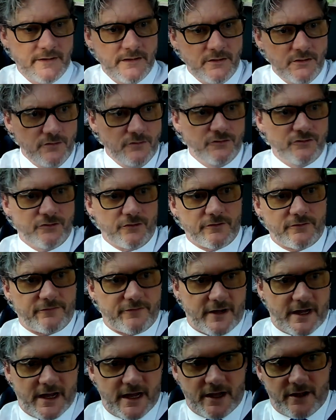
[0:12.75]
new
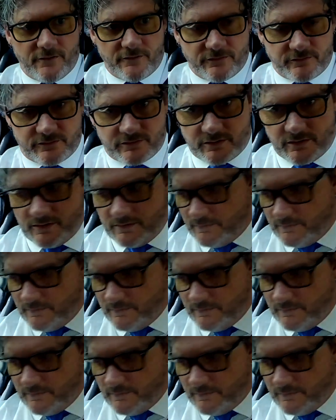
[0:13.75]
ShortFiles.